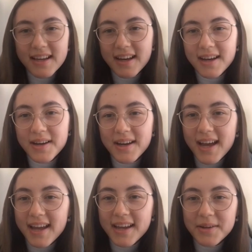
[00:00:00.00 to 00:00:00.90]
Uh,
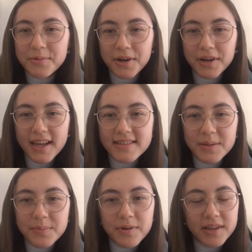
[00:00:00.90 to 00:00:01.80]
I work as
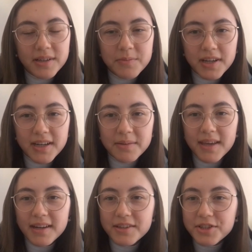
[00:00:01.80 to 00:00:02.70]
a product marketing
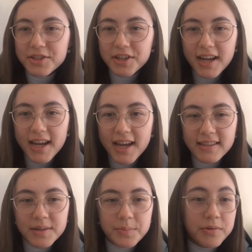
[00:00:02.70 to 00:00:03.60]
manager
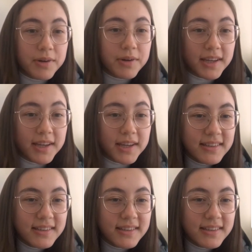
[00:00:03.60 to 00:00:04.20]
at Kapwing.